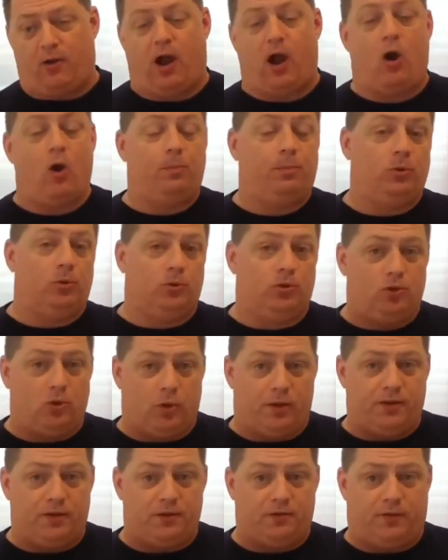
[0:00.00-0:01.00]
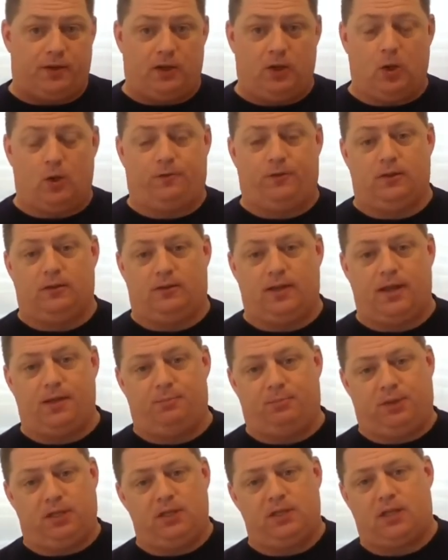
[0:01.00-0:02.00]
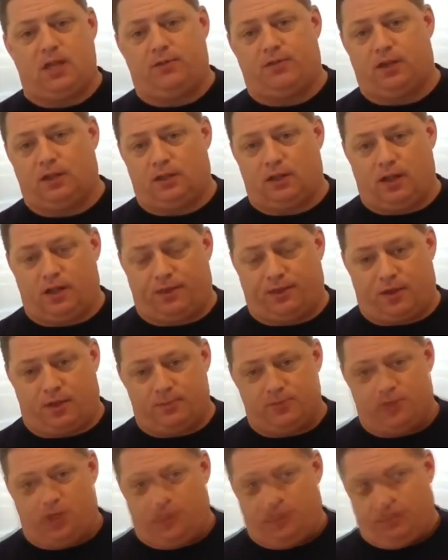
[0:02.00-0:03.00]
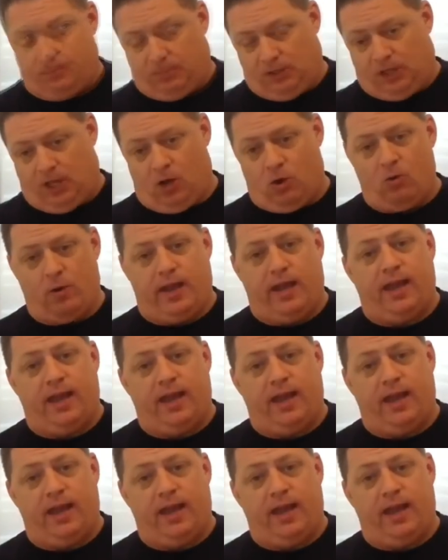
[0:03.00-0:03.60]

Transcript: I hope you enjoyed this video. If you did, please give it a, a thumbs up below.